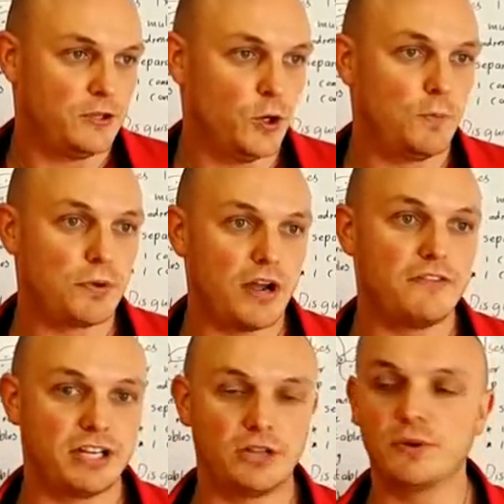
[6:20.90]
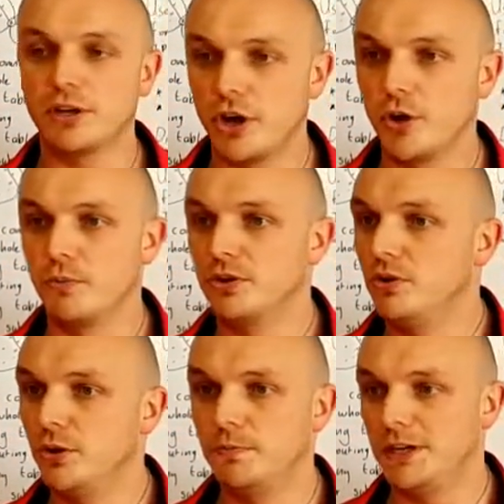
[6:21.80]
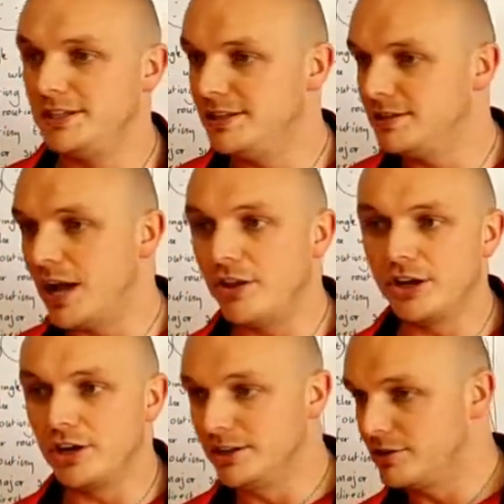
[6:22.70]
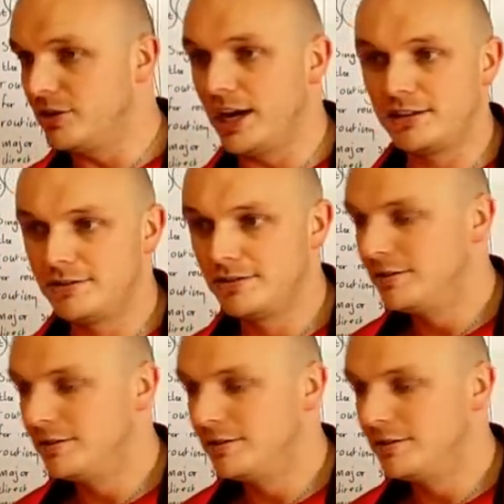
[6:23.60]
Your private network at home with all your PCs now, they interconnect.